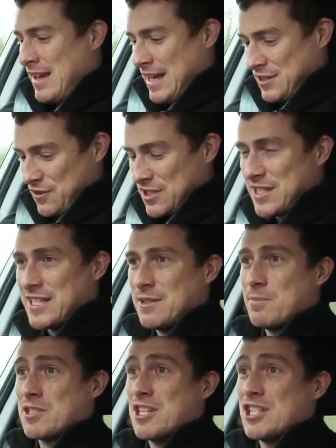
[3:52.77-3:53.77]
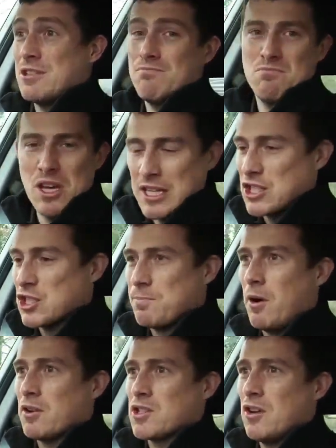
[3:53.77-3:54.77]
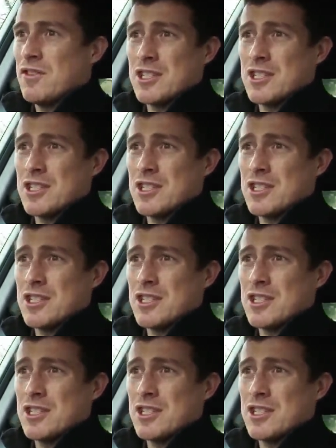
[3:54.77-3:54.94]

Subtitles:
As for the seating position, it's spot on.